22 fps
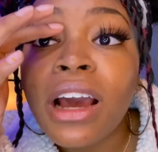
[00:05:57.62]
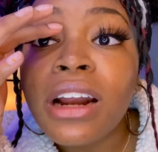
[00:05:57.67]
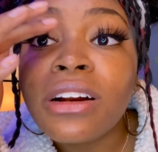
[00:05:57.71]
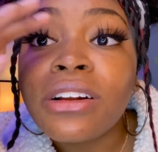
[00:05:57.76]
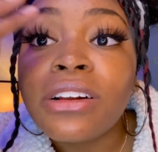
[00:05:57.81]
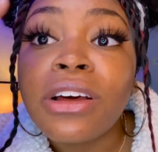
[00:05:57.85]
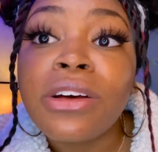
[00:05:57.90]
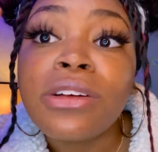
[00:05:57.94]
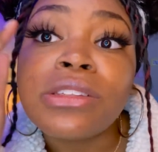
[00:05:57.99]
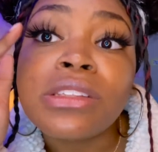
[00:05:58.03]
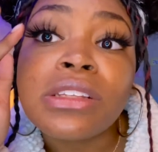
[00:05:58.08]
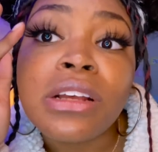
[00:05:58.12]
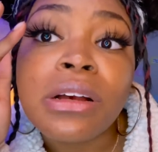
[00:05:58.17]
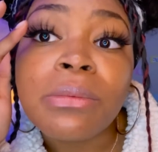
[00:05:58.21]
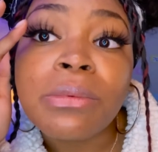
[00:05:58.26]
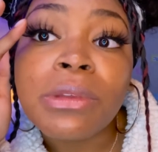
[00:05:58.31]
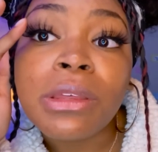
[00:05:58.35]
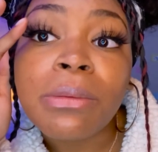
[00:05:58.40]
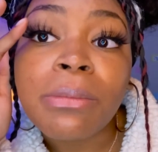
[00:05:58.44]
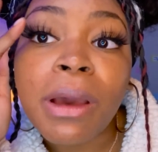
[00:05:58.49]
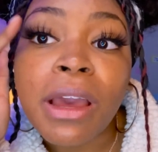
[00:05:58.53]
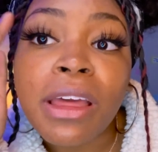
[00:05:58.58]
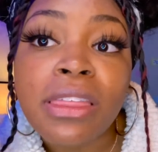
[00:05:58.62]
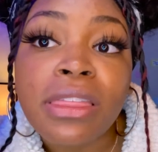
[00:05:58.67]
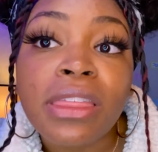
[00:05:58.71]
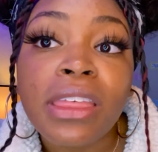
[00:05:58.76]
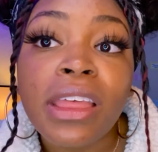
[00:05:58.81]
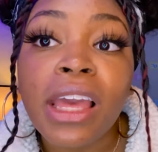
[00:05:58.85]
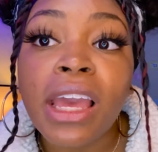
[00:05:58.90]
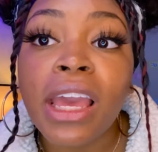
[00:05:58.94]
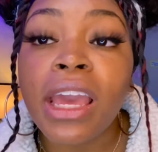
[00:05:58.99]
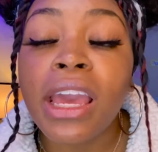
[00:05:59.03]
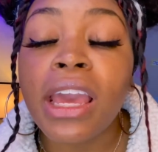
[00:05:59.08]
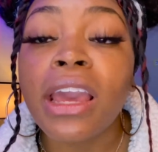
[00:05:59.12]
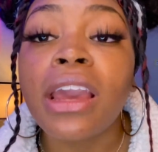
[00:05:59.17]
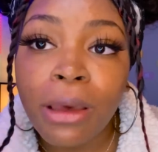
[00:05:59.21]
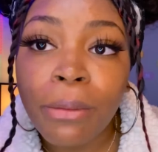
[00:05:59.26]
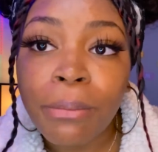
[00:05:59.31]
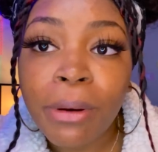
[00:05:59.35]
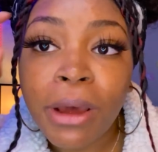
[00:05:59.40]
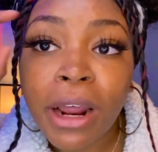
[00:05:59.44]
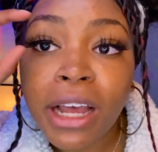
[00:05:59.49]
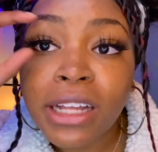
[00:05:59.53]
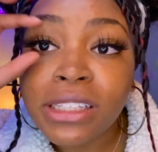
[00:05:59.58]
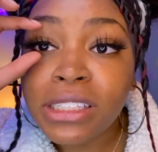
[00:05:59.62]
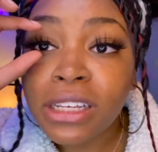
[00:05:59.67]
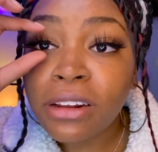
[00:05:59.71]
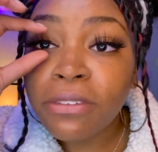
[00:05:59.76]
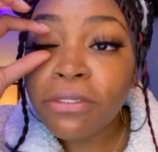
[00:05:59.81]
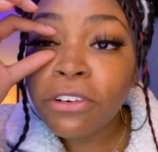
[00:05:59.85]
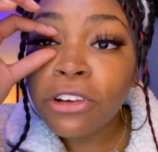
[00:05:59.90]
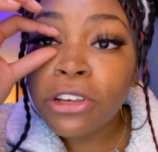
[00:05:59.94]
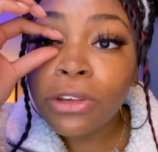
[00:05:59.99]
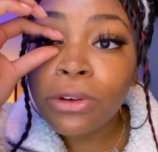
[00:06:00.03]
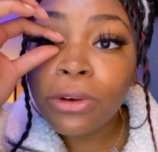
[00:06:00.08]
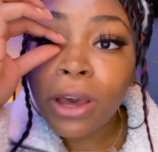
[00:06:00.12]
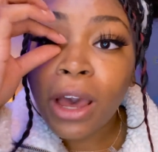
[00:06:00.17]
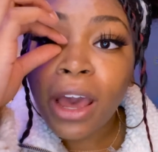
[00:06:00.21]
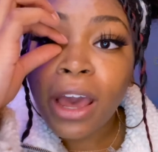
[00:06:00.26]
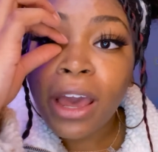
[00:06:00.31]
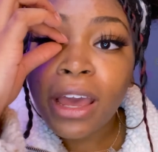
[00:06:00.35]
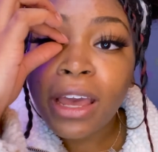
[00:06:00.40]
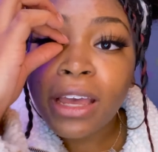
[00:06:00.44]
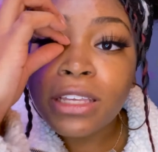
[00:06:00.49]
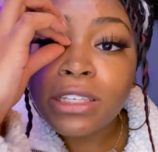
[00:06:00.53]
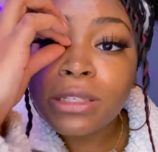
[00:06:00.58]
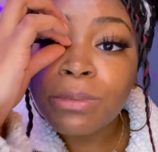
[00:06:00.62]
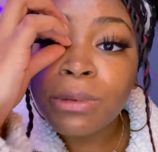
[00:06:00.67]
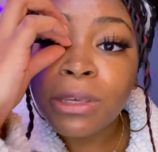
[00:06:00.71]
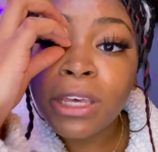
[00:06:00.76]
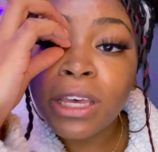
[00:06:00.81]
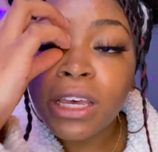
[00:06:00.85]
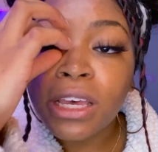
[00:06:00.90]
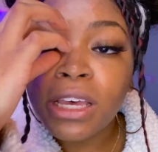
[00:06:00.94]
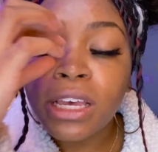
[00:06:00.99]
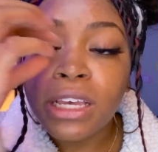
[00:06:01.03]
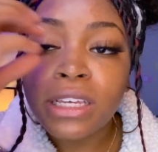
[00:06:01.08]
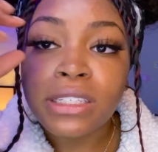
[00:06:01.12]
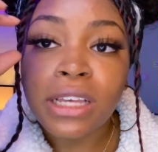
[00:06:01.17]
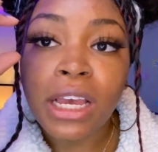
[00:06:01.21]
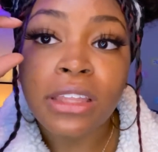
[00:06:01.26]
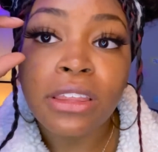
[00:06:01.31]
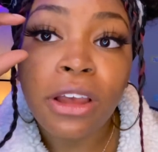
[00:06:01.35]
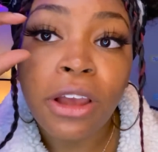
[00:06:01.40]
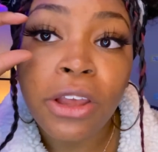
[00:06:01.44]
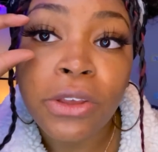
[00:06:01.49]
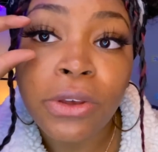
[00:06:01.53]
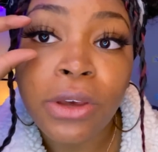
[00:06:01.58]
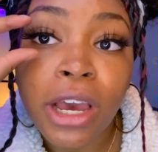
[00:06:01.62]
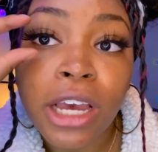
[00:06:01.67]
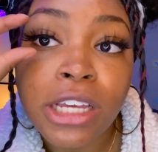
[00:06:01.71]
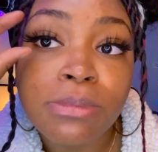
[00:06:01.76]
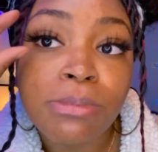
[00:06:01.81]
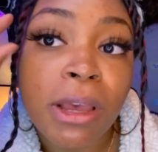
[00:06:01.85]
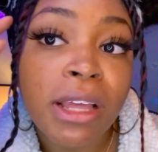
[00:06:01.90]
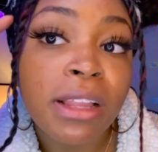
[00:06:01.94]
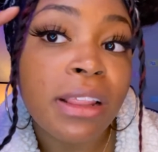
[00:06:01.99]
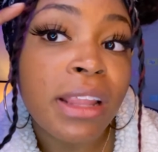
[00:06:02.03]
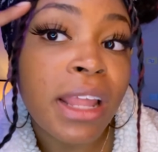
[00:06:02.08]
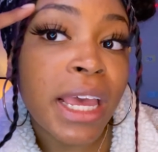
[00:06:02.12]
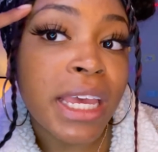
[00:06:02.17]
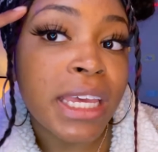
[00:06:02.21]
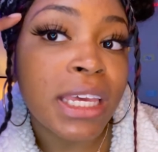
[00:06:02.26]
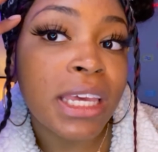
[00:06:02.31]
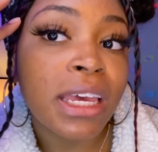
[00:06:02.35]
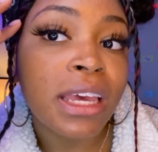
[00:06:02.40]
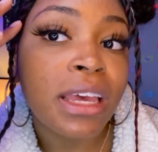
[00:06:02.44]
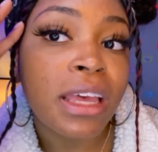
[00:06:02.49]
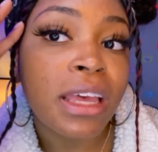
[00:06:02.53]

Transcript: know, it's not really my thing, but I did it for you guys because I thought you guys might like it.